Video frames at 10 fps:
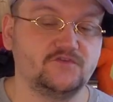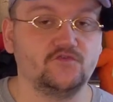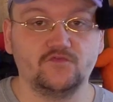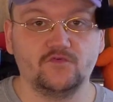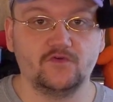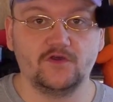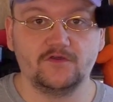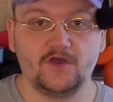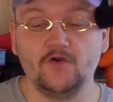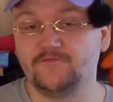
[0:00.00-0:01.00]
to
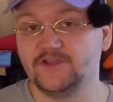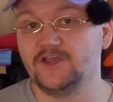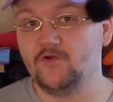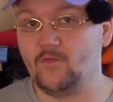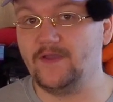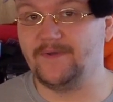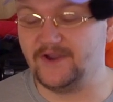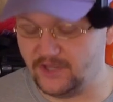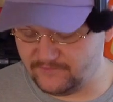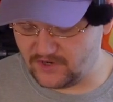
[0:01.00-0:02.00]
hopefully wipe
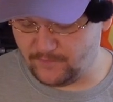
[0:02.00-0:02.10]
out all of our